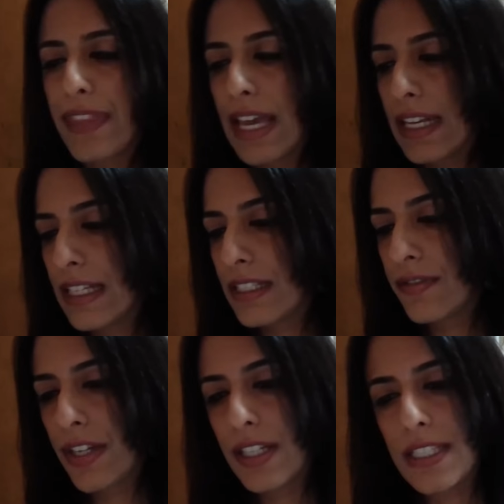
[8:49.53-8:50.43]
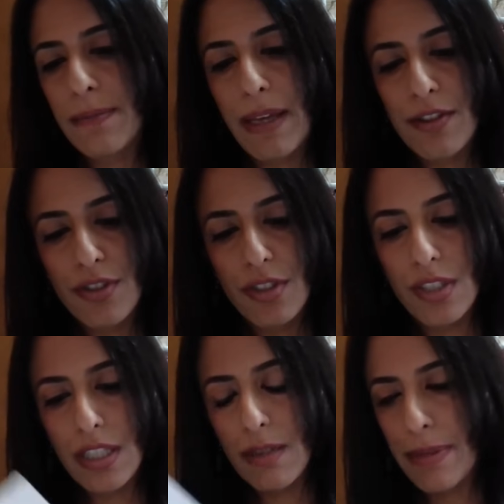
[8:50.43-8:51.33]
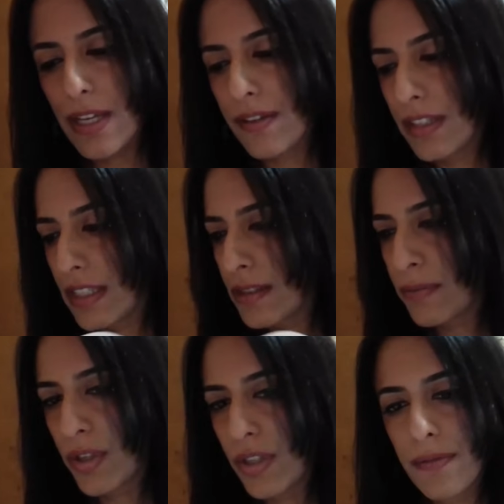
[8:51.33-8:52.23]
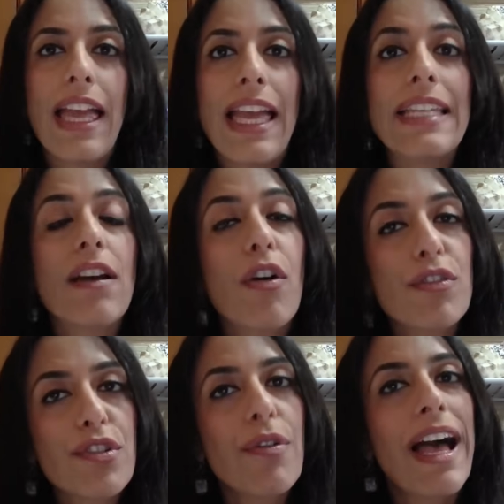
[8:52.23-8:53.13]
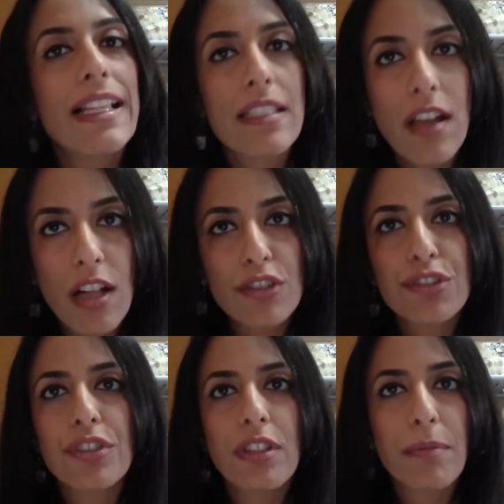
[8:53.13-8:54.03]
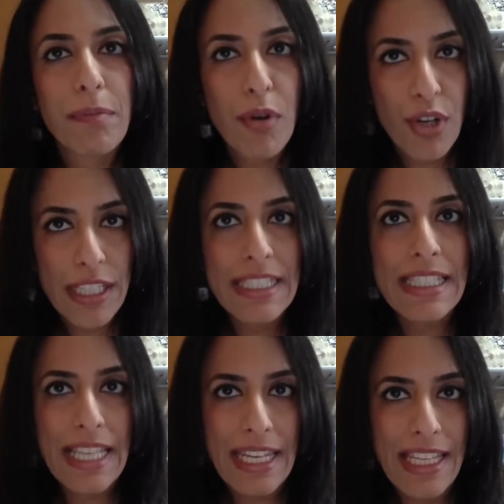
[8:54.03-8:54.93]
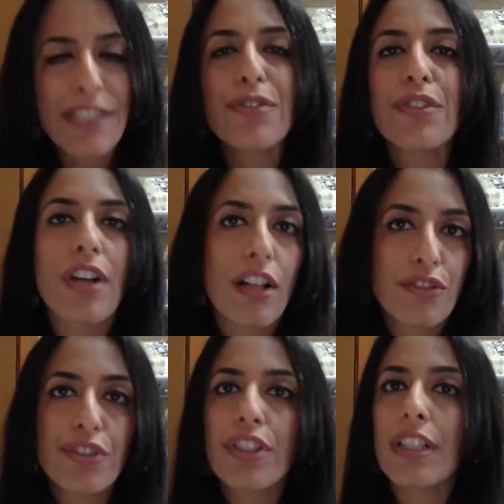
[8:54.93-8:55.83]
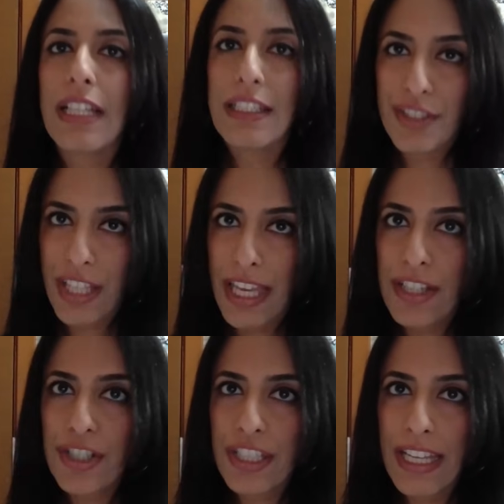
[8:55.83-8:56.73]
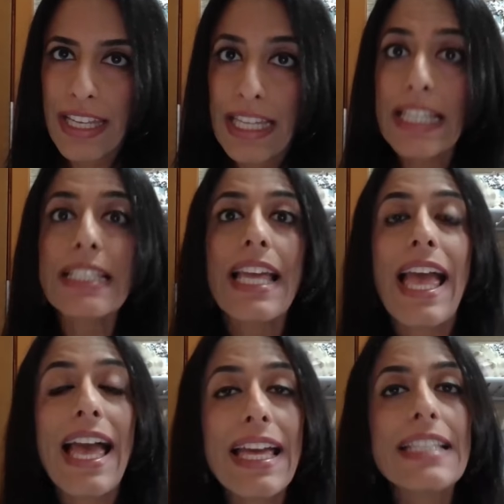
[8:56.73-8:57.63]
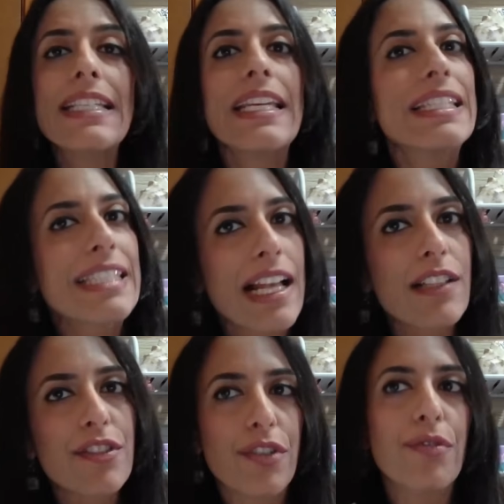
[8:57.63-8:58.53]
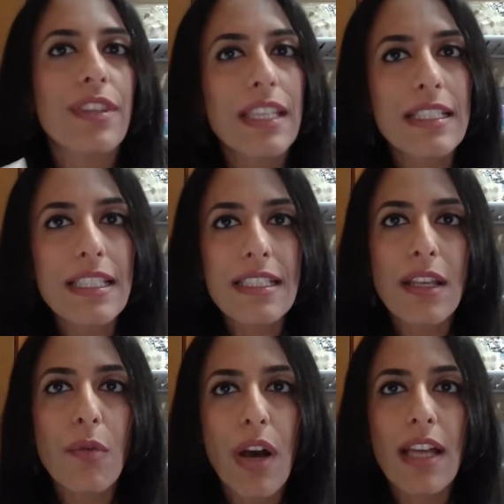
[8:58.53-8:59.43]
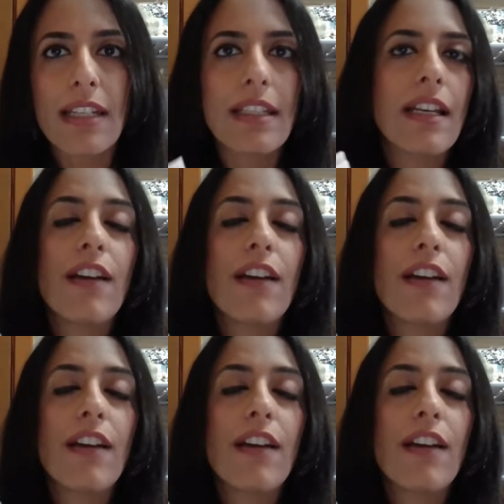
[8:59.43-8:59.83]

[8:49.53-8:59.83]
That is very special about this book. It also has cultural points in it, or cultural education in it, and it tells you this is the one